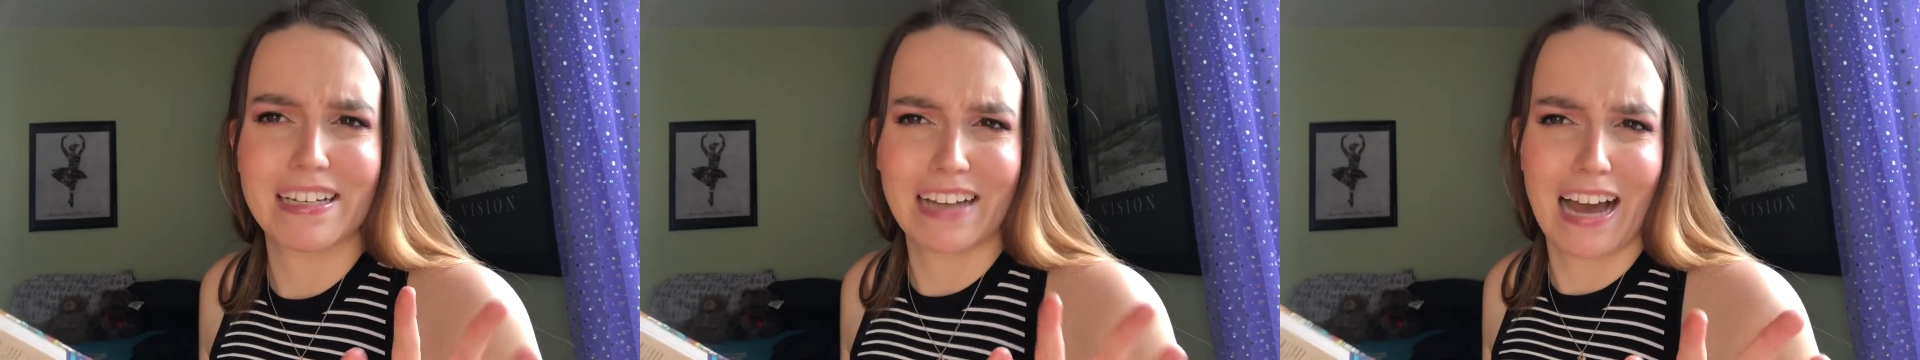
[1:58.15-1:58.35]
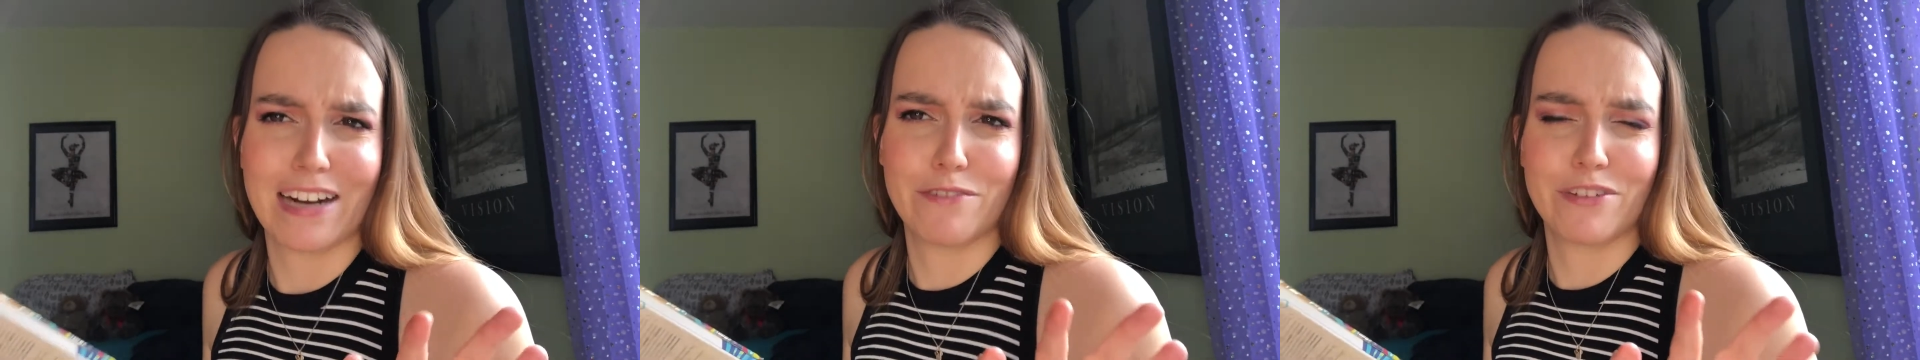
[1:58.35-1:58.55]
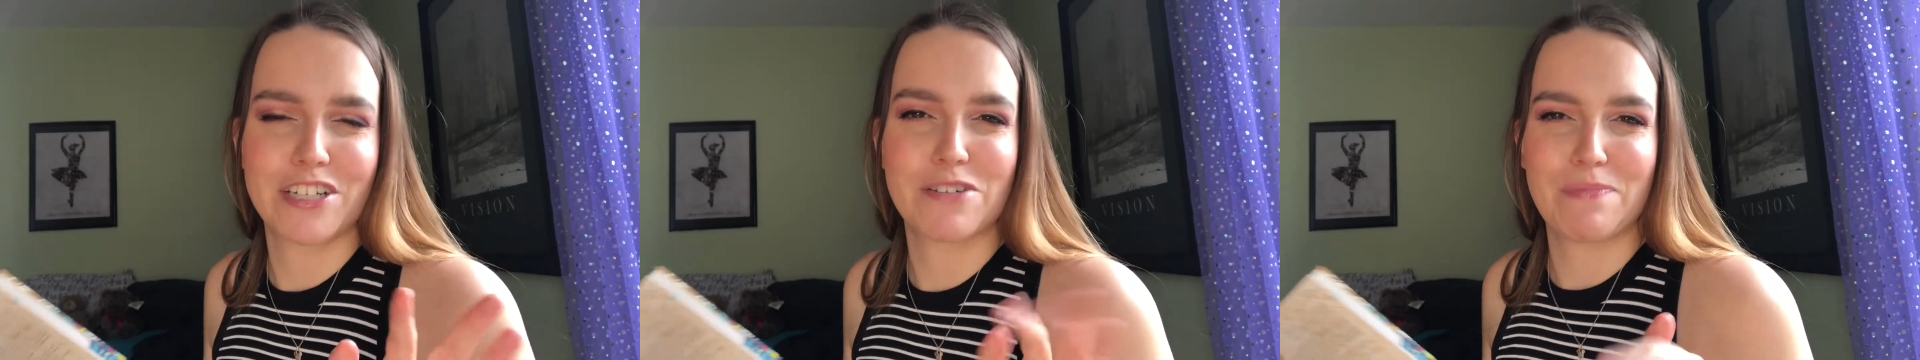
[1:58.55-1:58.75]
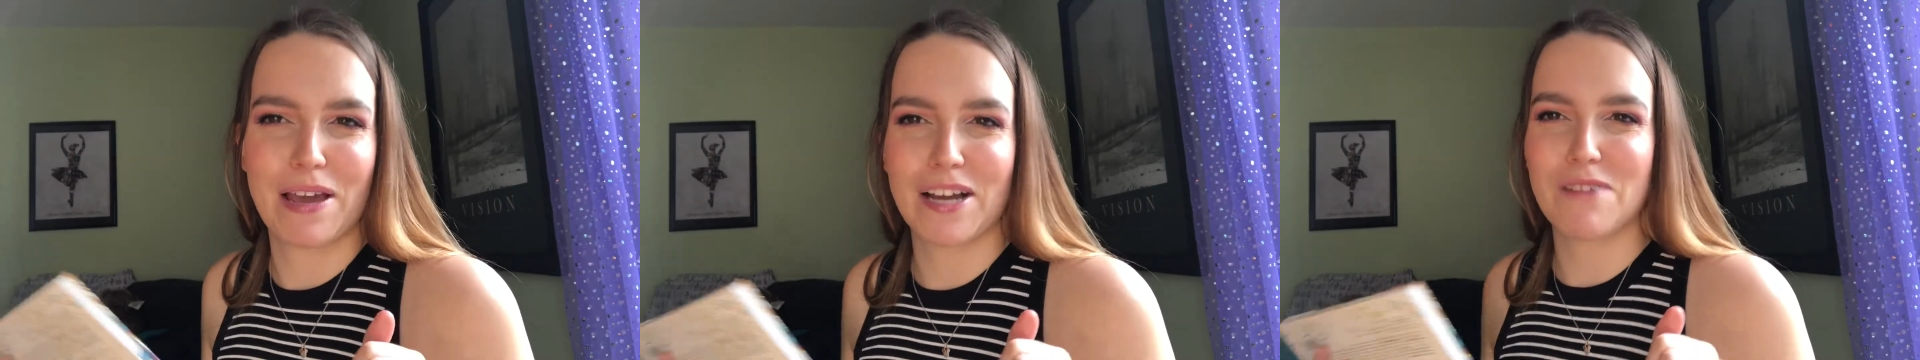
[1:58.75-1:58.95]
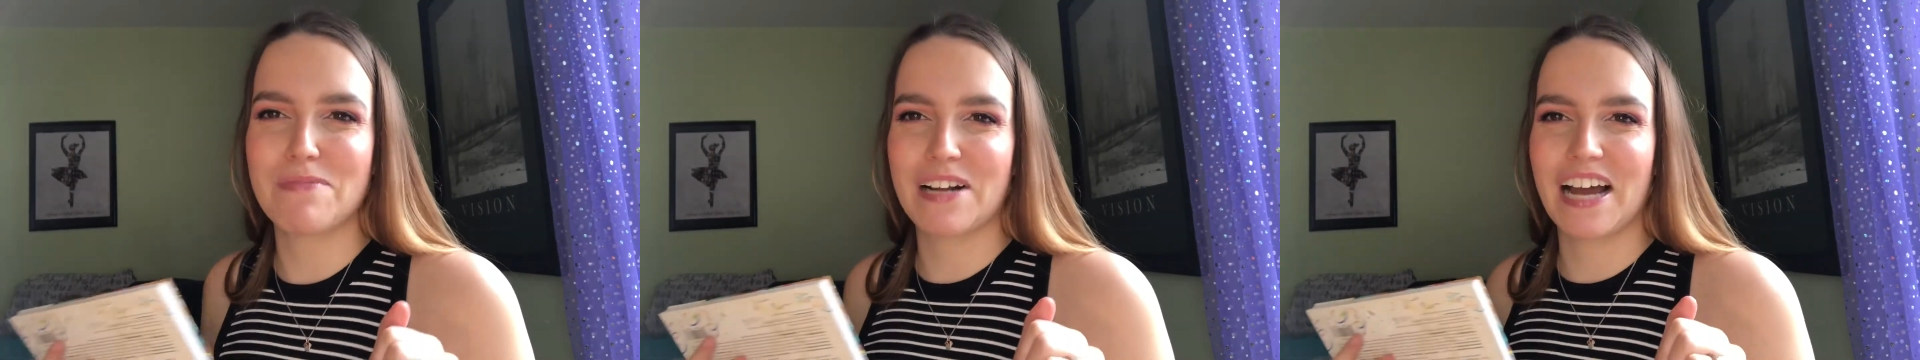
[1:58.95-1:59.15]
kind of into
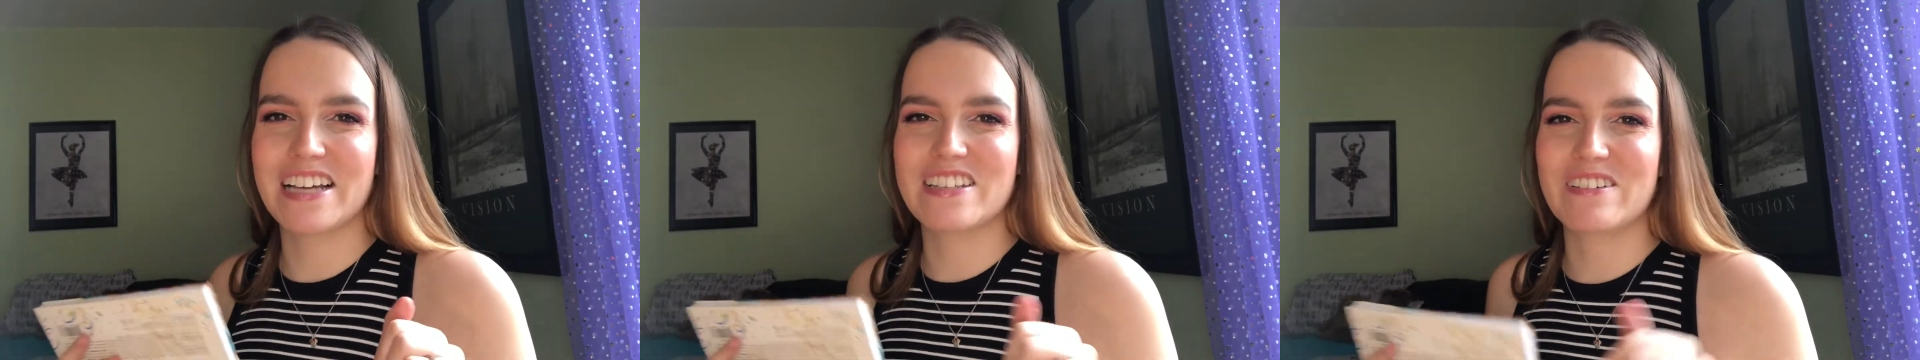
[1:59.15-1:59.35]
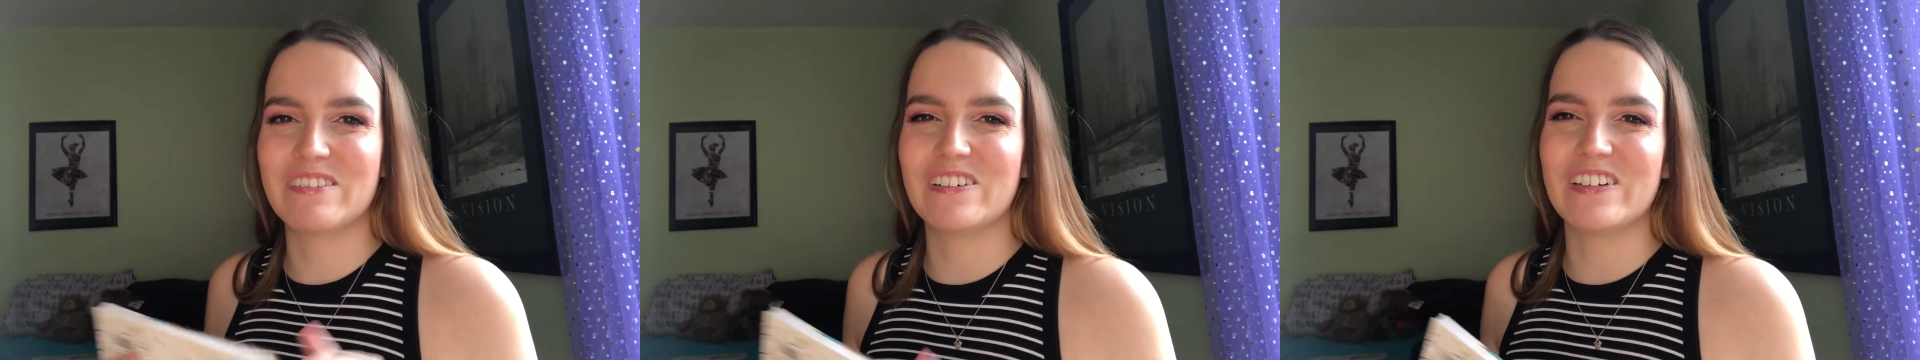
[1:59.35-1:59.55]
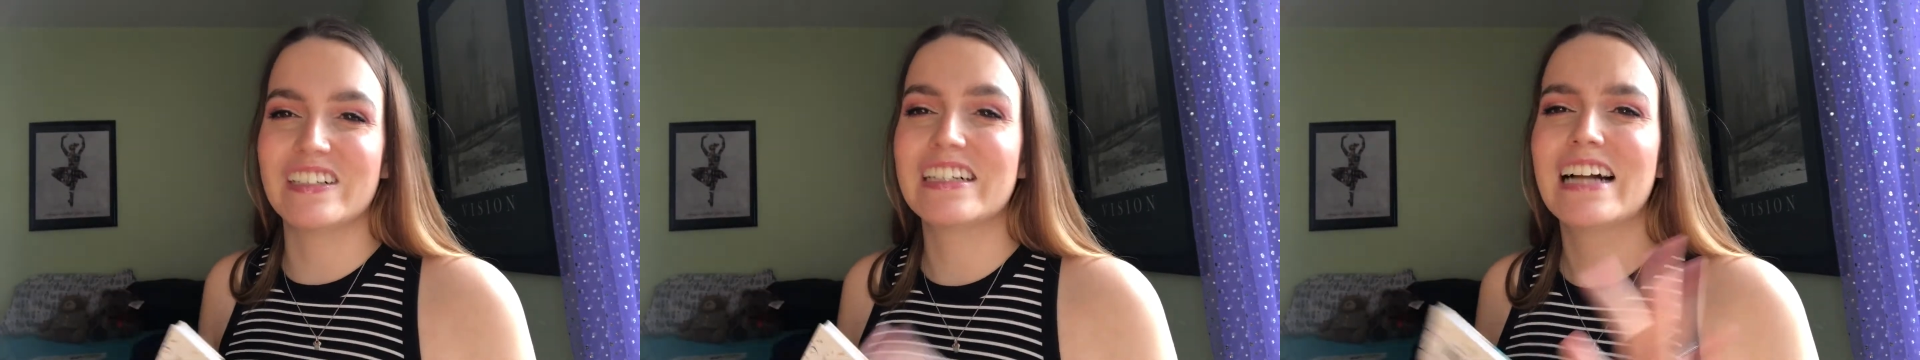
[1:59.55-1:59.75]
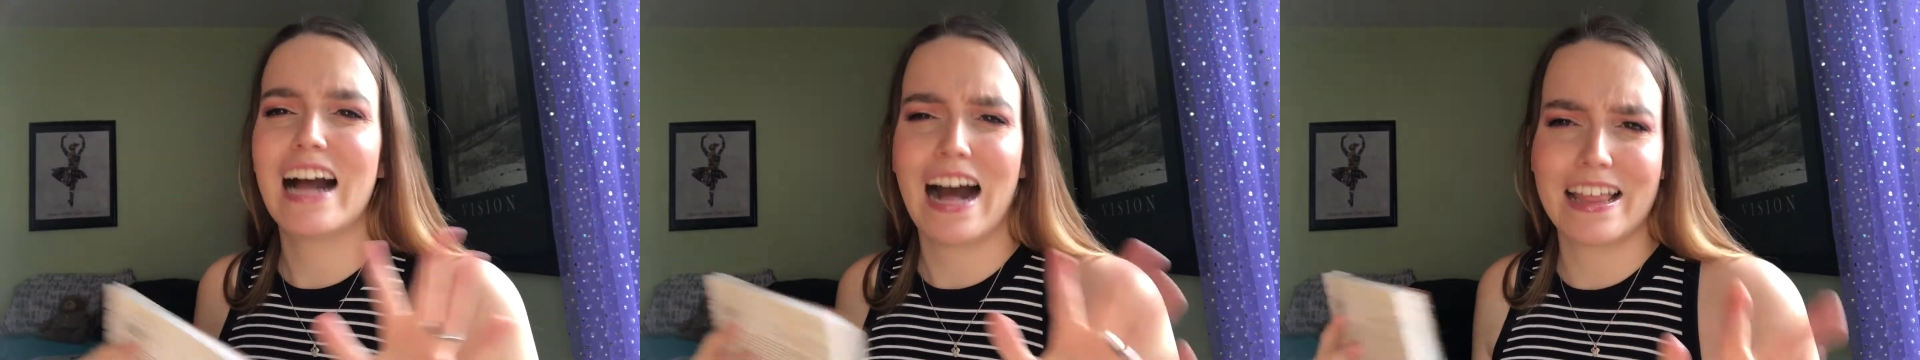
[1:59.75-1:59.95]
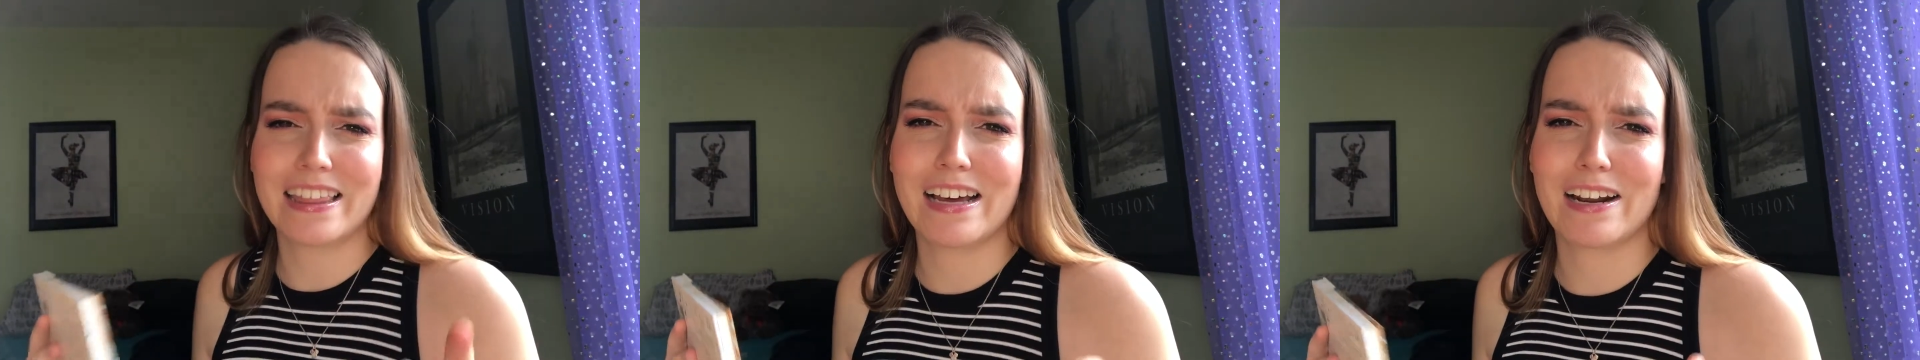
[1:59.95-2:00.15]
makeup in high school.
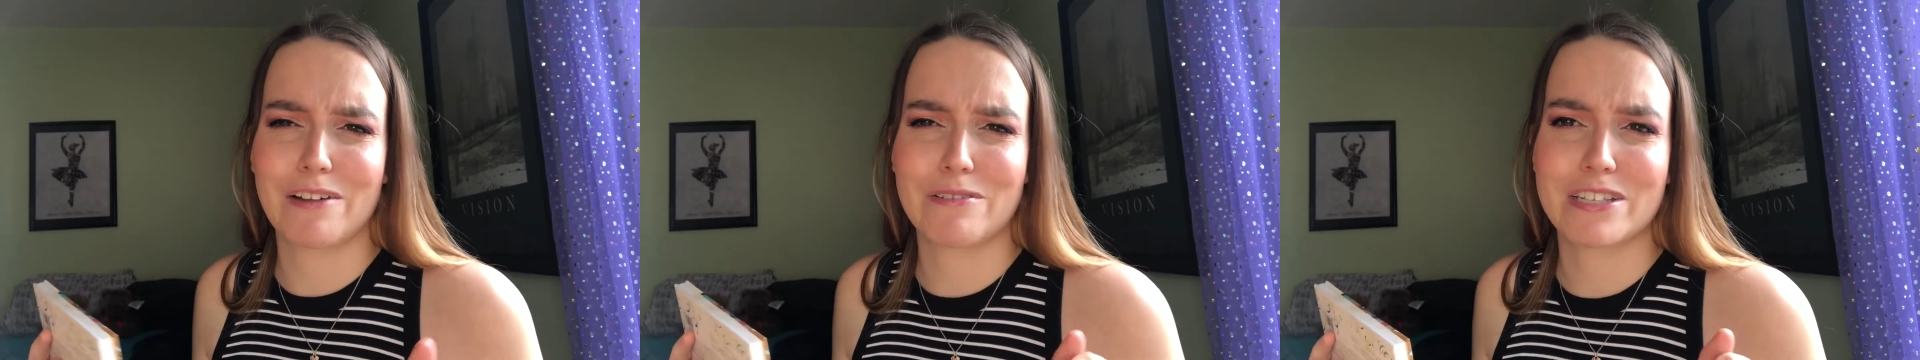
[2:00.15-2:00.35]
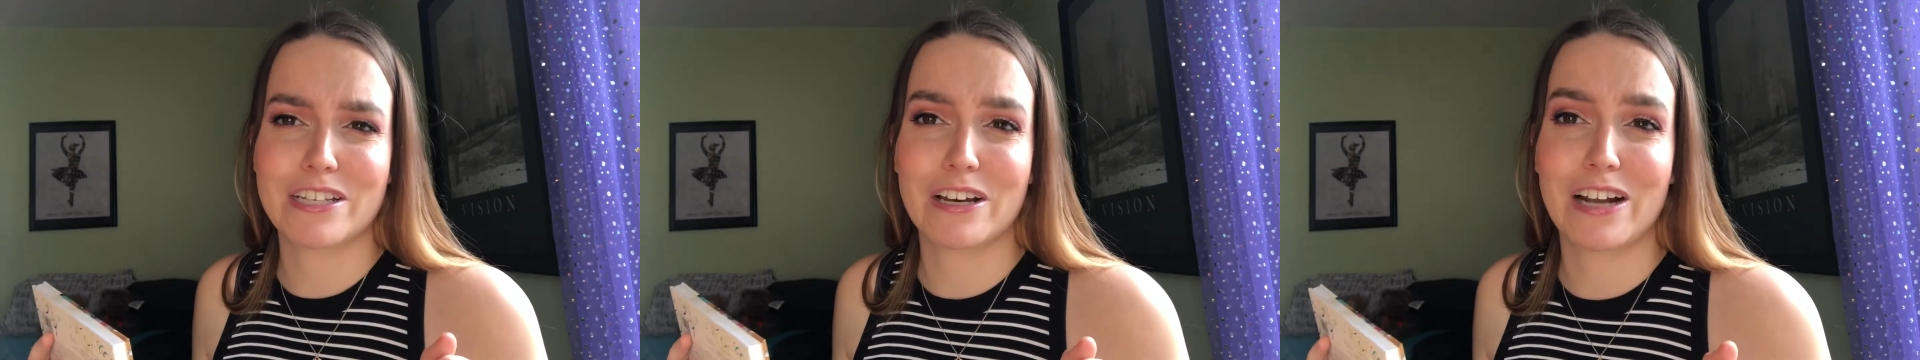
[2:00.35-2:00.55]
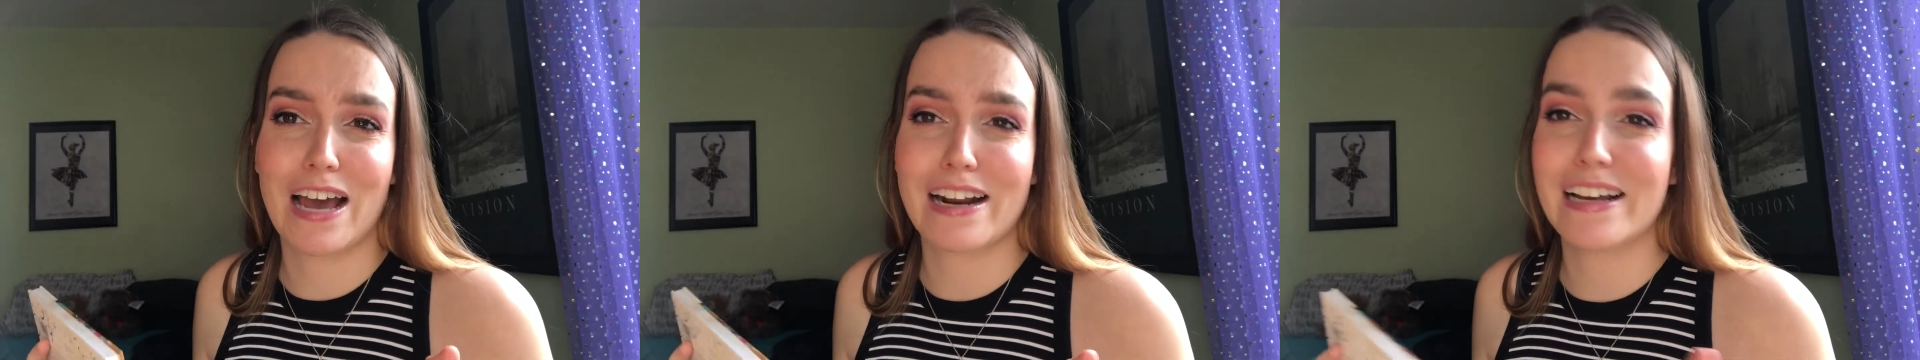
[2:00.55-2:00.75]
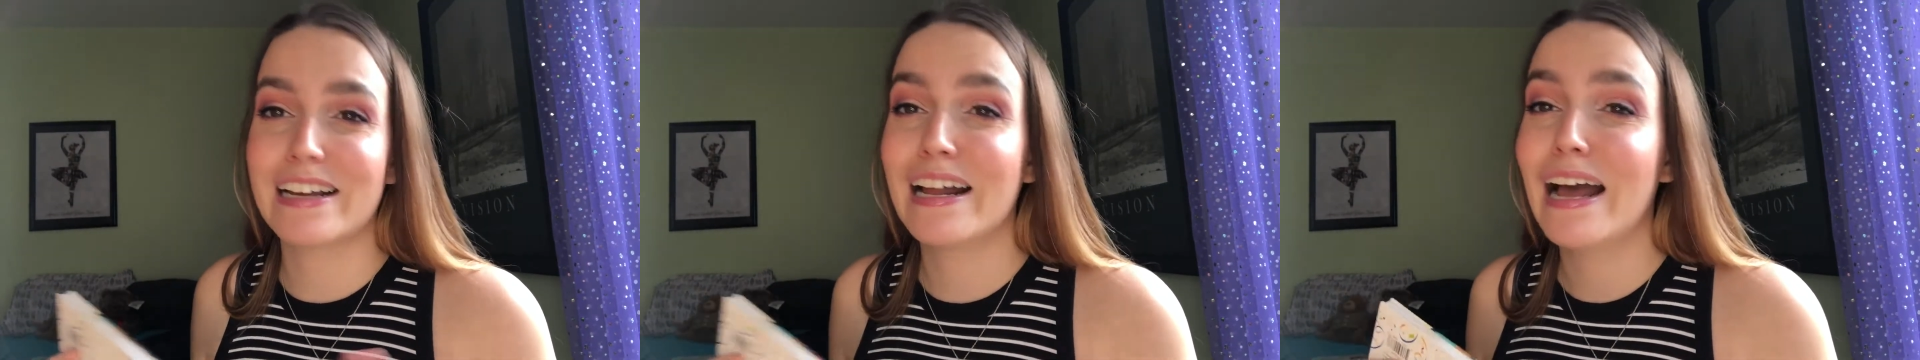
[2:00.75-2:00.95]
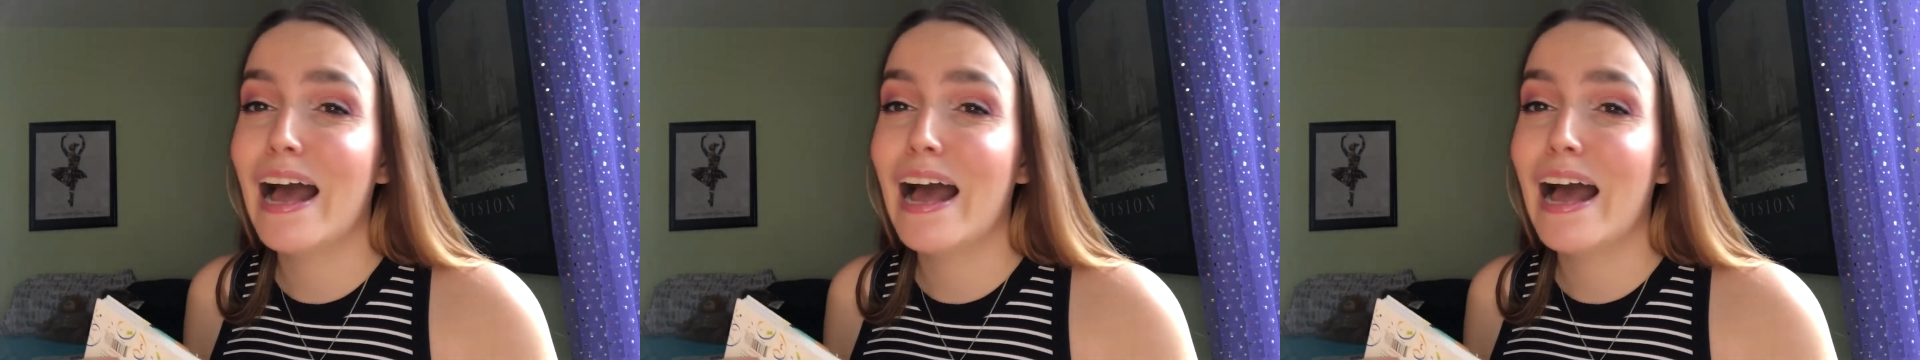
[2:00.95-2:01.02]
I thought I was good at it.